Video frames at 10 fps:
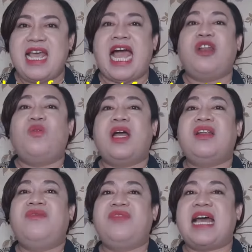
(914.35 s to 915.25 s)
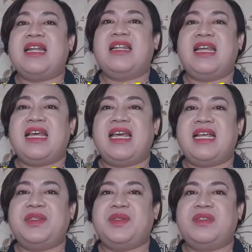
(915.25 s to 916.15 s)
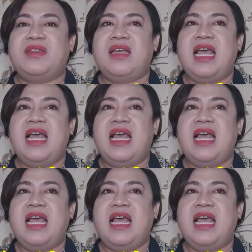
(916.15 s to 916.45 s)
And one of that is